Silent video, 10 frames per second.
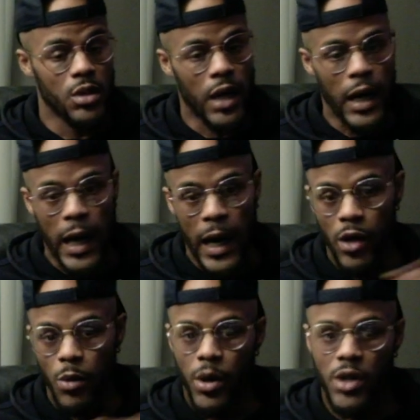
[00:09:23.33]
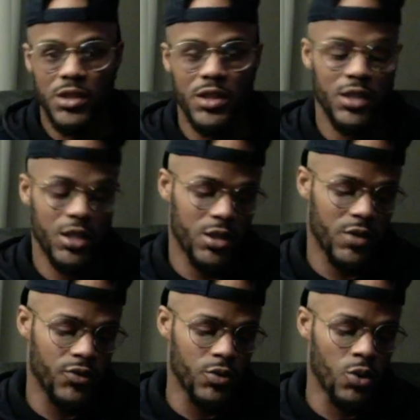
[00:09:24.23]
I don't personally think if
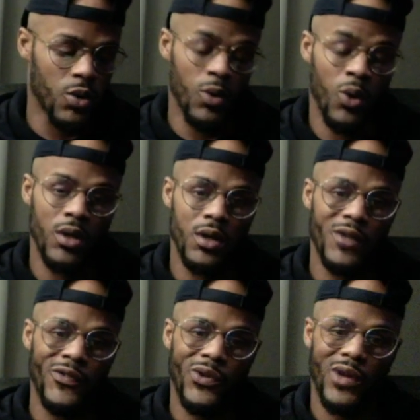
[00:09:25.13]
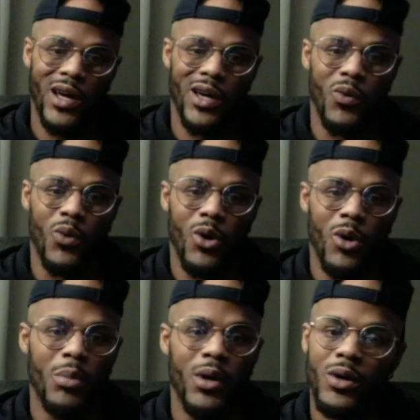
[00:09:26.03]
you want to look for like world
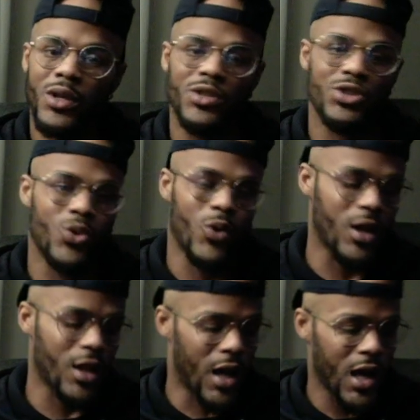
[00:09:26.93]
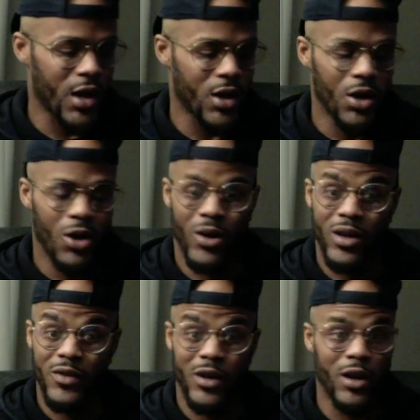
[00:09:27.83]
building, storyline, or even
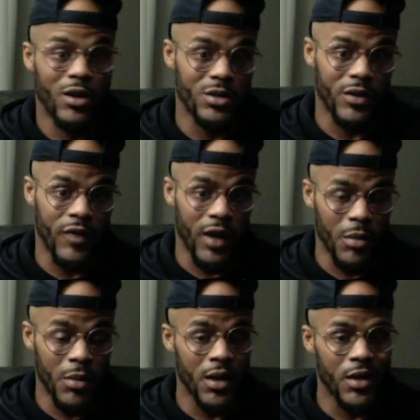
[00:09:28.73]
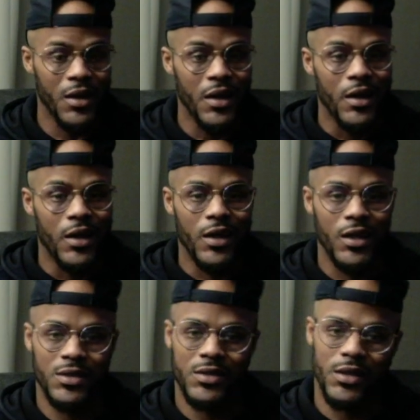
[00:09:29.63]
character development,
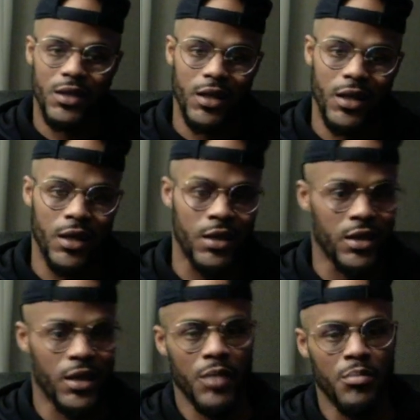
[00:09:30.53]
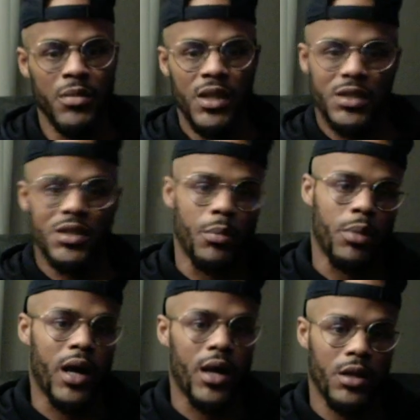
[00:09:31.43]
it missed the
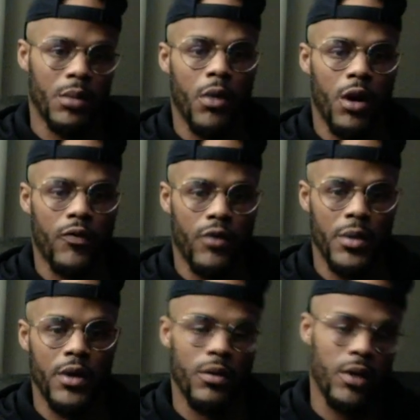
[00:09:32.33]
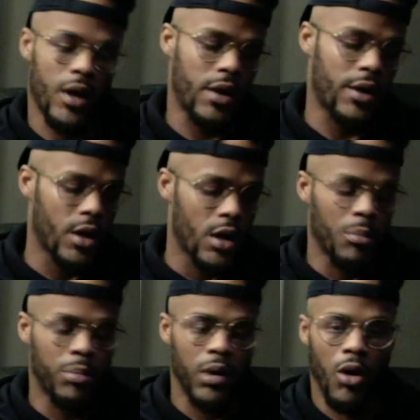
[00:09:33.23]
bar for me on that.
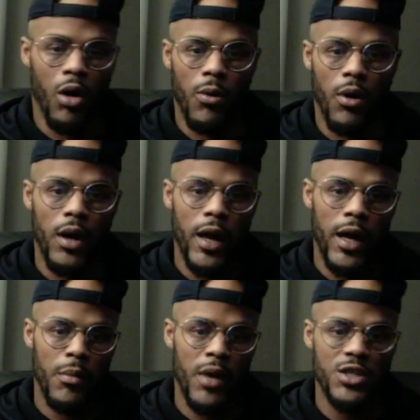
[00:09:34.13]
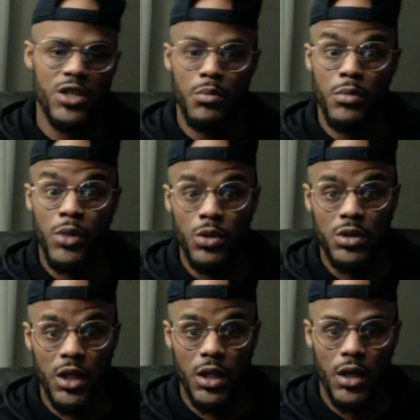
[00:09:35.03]
But overall, animation,
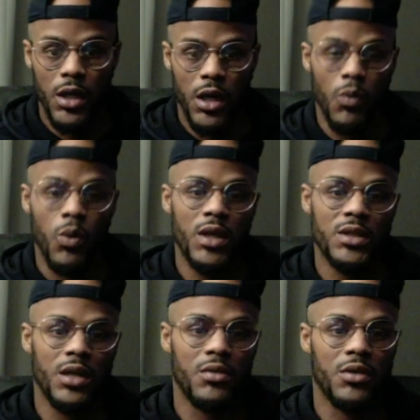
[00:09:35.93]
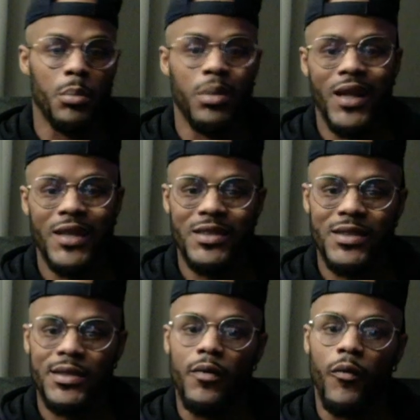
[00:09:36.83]
music, it was something pleasant
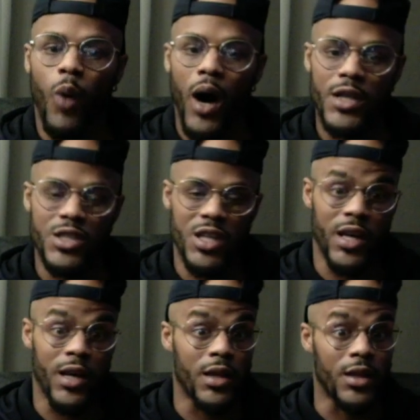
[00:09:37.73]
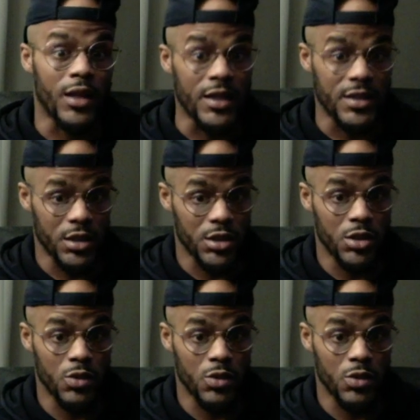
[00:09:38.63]
to watch and listen to.